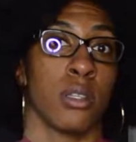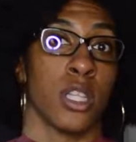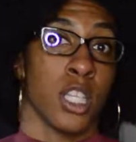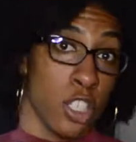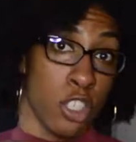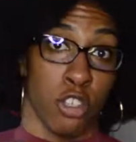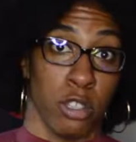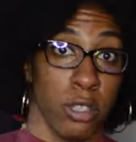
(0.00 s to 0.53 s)

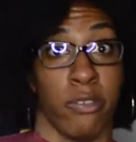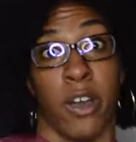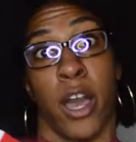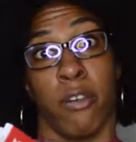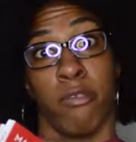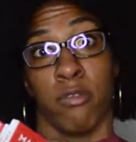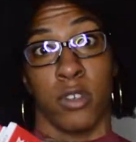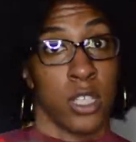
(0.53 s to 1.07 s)
This is only
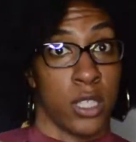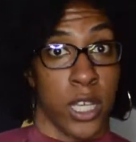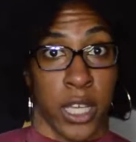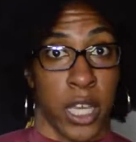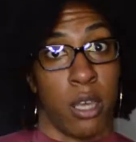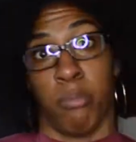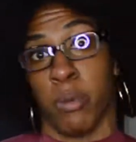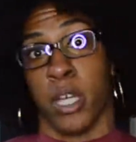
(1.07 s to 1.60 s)
5 because I
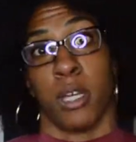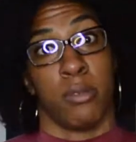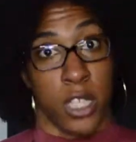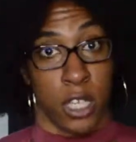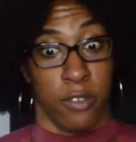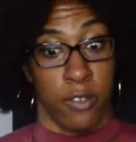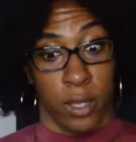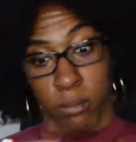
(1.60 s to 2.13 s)
can't pick up
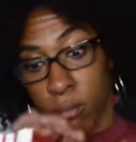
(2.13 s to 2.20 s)
10 of